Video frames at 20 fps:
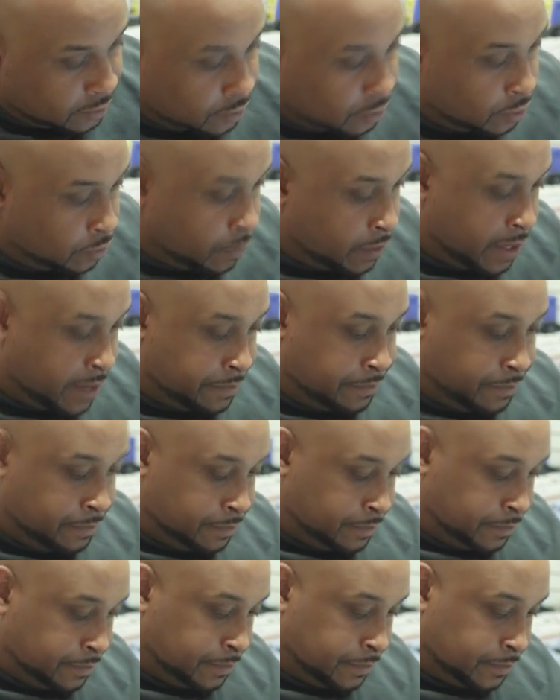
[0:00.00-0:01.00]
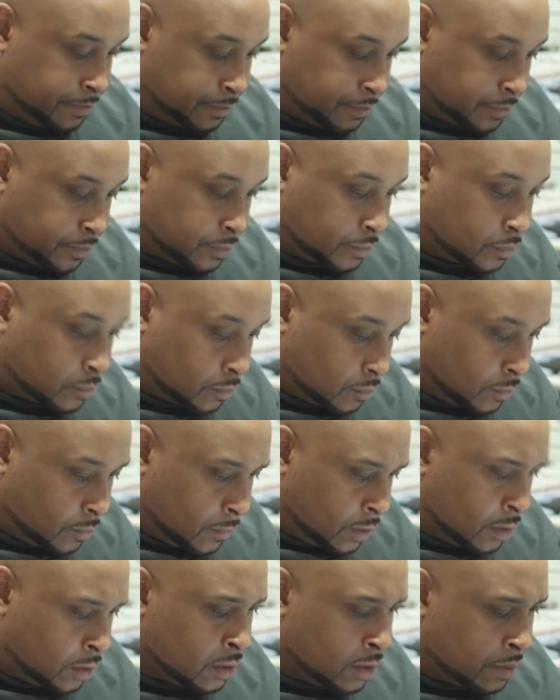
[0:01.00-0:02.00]
the web.
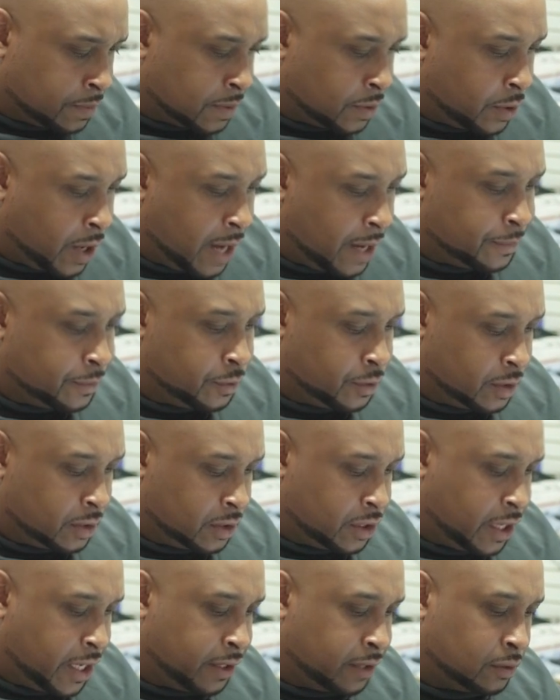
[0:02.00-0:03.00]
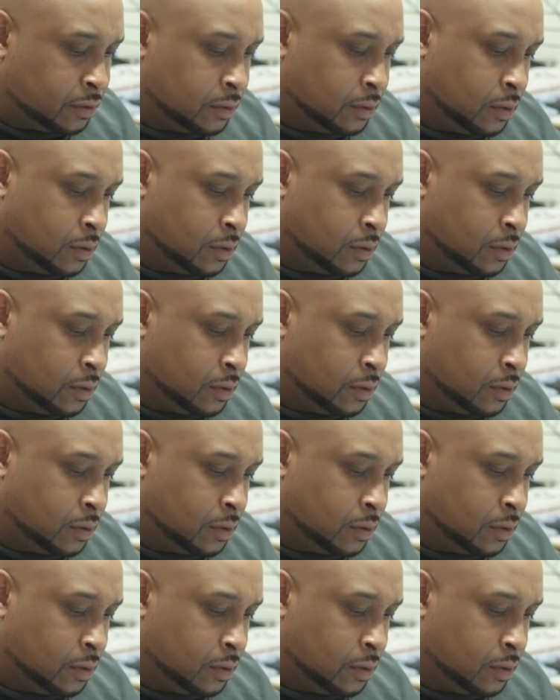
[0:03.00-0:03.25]
Subscribe to our channel.